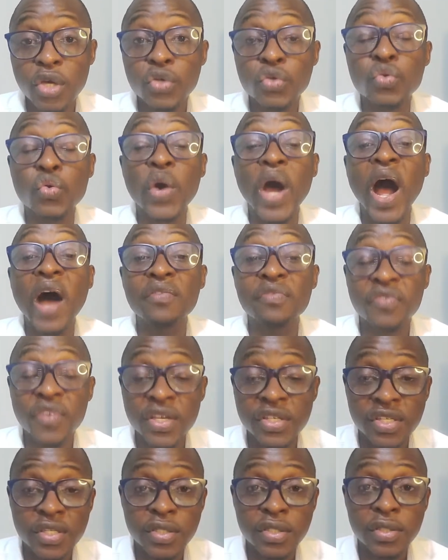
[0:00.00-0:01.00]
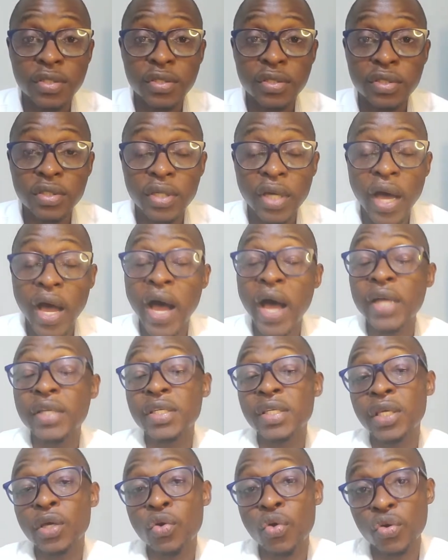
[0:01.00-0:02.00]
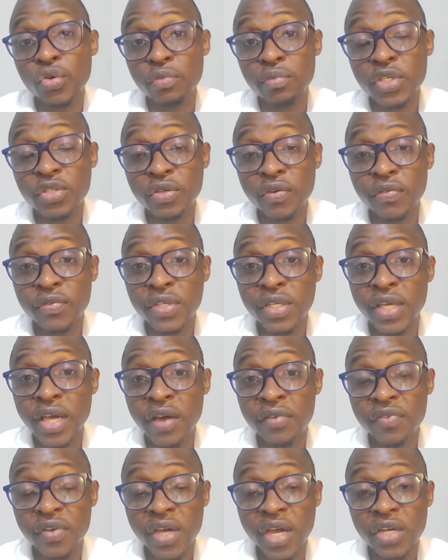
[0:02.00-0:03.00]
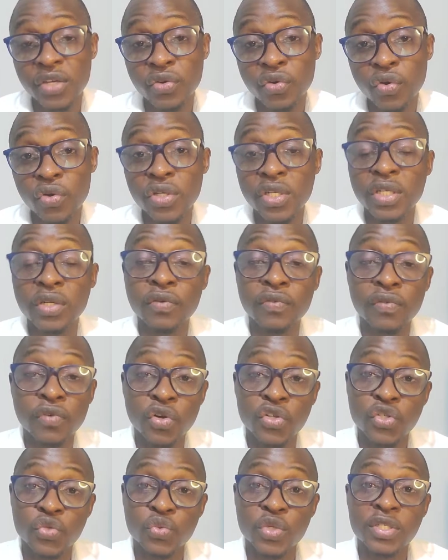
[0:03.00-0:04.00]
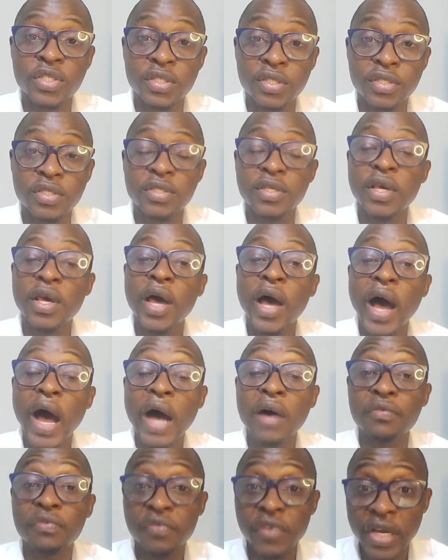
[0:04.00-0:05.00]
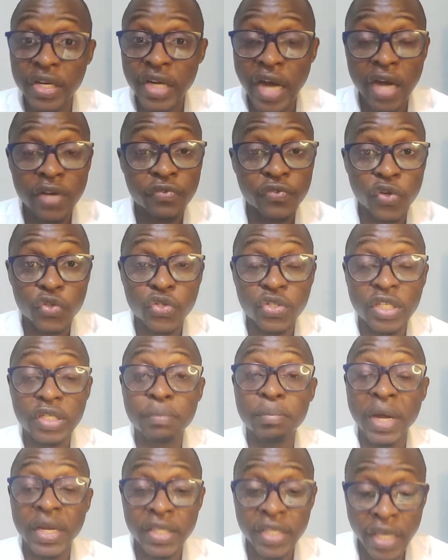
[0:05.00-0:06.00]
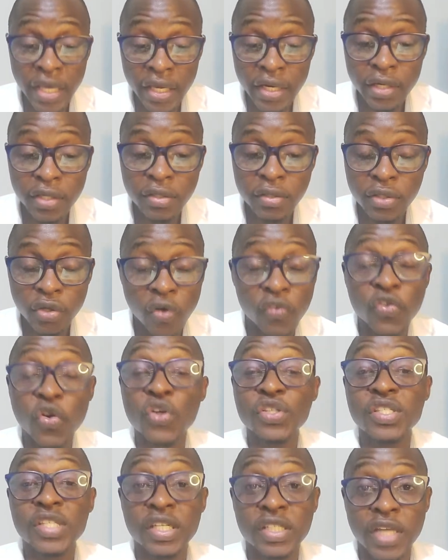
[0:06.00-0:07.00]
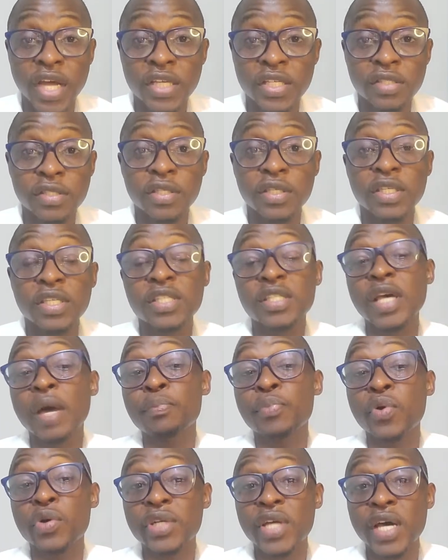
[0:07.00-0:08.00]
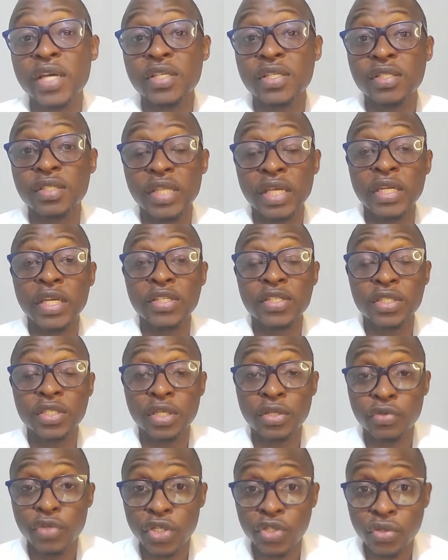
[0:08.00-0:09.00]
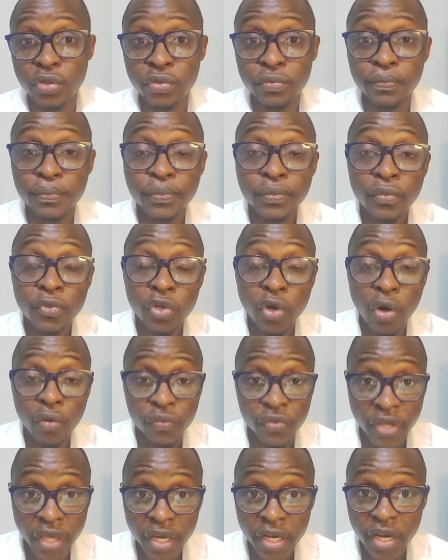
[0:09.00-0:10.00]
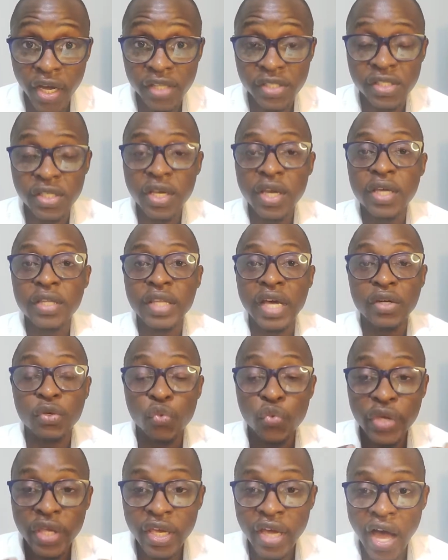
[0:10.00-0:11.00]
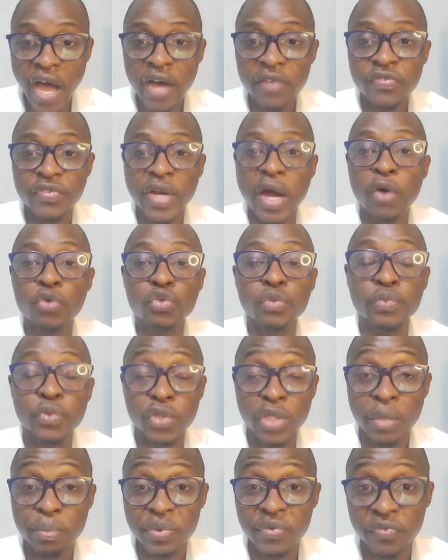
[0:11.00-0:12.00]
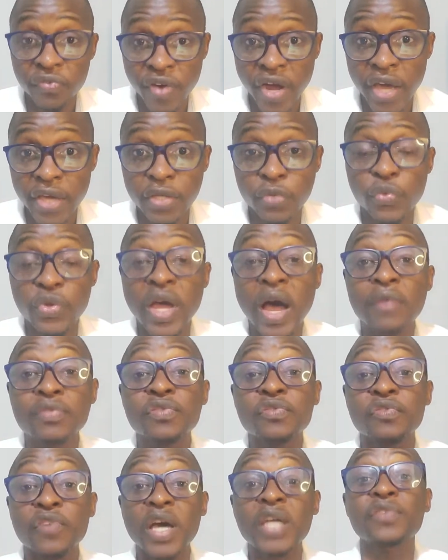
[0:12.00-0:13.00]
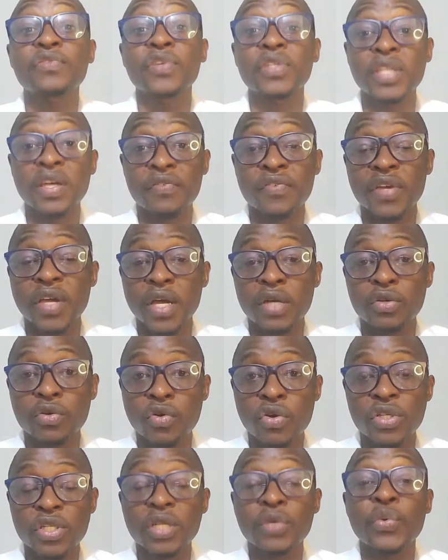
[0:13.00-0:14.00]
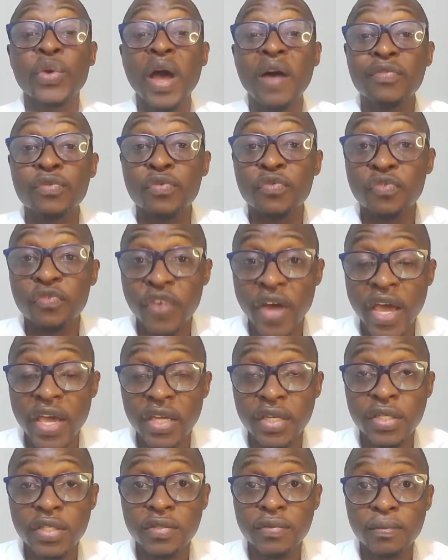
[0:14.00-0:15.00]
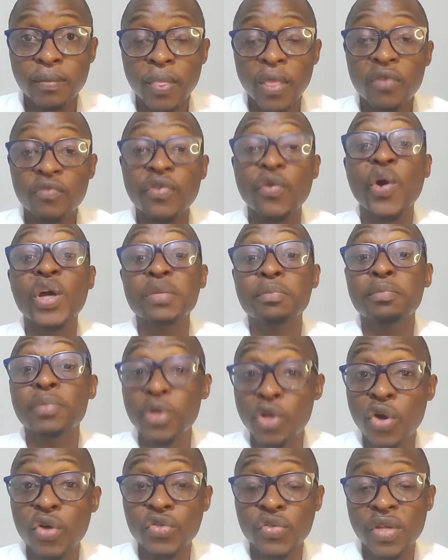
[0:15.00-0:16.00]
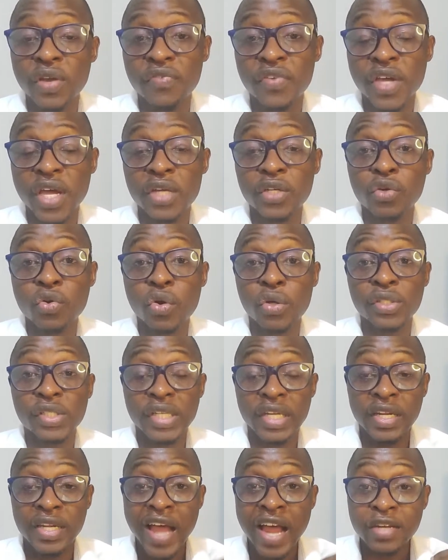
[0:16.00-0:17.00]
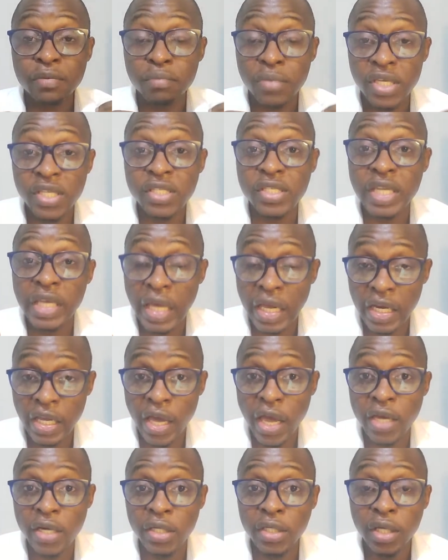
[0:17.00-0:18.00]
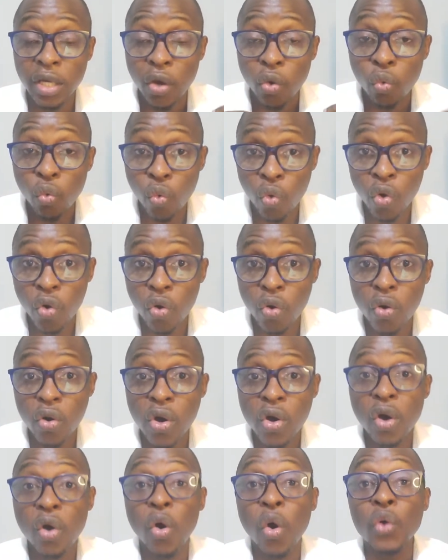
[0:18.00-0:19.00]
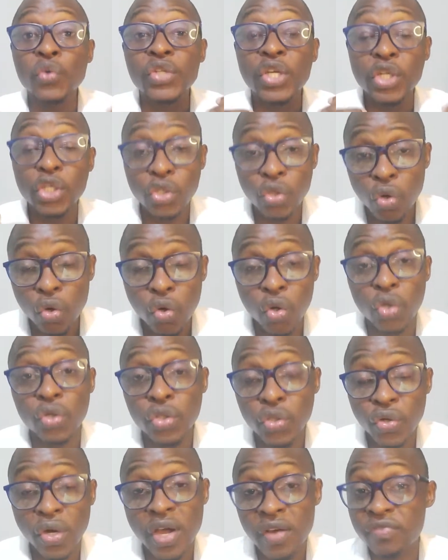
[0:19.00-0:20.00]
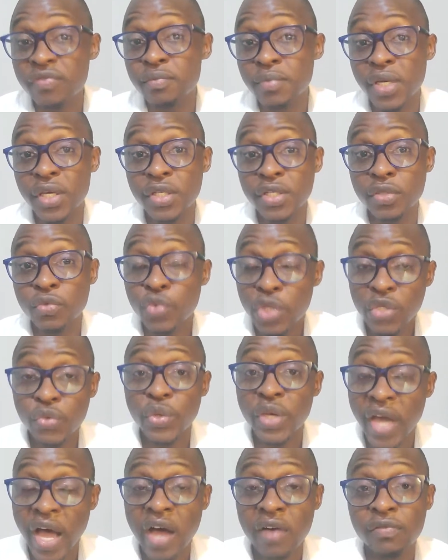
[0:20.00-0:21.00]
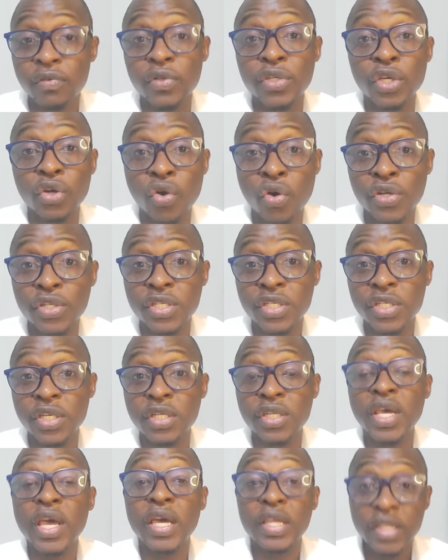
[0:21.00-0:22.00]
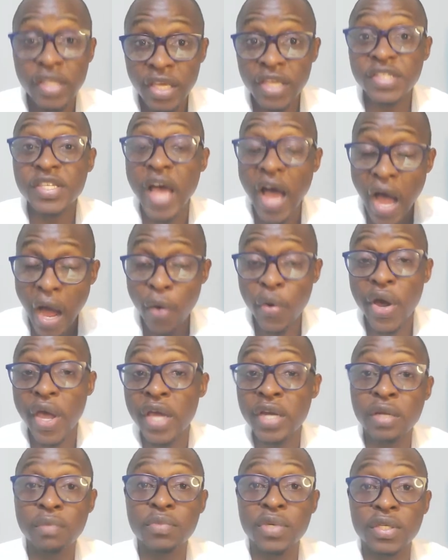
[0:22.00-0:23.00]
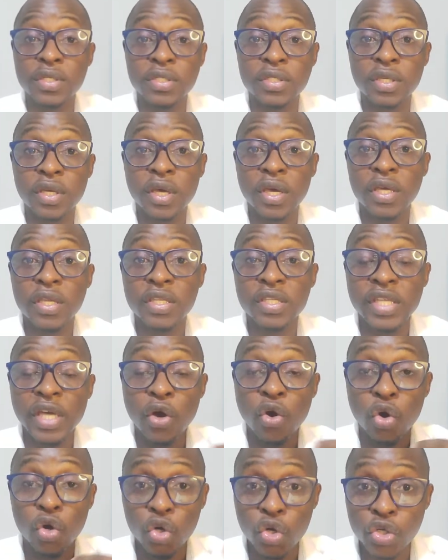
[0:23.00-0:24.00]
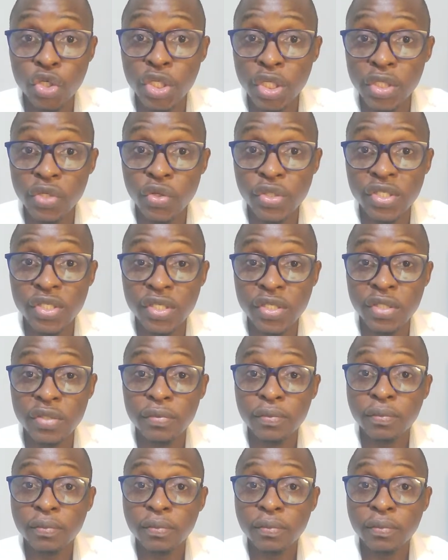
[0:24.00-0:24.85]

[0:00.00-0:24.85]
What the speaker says: to harvest the economies of the African continent, of course, which is very unfortunate. But then, of course, the task is upon us, the next generation of leaders, that we have now to put up a fight. We have to fight for the African continent. We have to fight for what belongs to the African continent. And that means declaring a war on the neo-colonial governments which we have on the continent. These are our enemies, the colonialists,